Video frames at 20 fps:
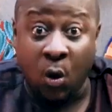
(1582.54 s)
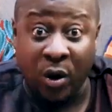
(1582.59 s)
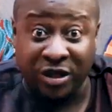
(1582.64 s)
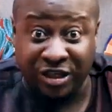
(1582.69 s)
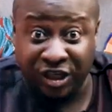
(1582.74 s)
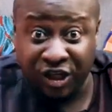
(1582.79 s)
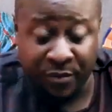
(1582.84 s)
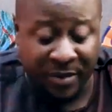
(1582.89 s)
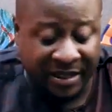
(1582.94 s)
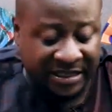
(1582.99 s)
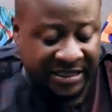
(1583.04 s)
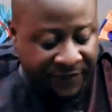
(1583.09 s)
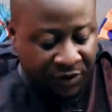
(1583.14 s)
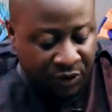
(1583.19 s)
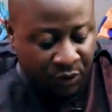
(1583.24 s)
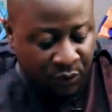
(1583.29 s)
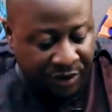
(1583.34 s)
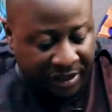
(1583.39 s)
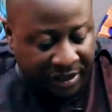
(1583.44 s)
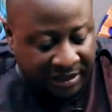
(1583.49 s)
Question number
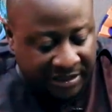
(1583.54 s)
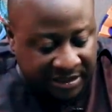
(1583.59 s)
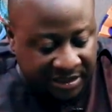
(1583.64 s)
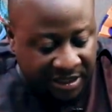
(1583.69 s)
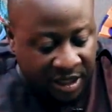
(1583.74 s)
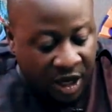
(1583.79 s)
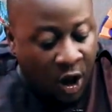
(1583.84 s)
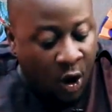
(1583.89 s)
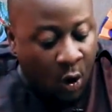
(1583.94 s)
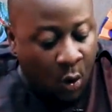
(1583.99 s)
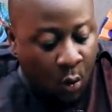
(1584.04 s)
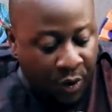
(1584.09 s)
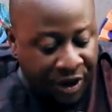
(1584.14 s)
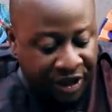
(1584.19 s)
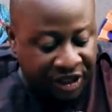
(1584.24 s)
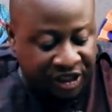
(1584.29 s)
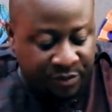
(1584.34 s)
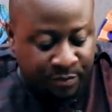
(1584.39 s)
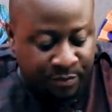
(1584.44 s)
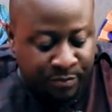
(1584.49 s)
seven reads,
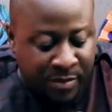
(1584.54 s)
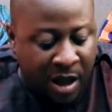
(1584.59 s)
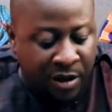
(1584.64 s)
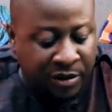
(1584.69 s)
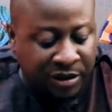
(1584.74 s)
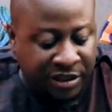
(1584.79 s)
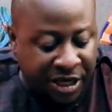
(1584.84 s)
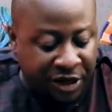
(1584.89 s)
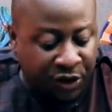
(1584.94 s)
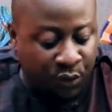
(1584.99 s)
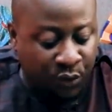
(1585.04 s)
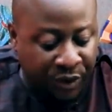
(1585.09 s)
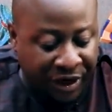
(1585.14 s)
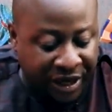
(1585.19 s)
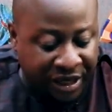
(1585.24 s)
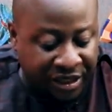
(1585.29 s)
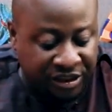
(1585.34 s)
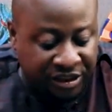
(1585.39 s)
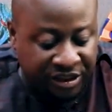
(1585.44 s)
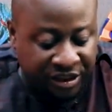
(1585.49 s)
which mountain
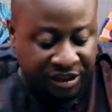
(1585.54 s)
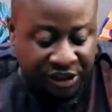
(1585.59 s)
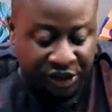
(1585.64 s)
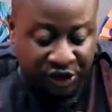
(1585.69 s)
range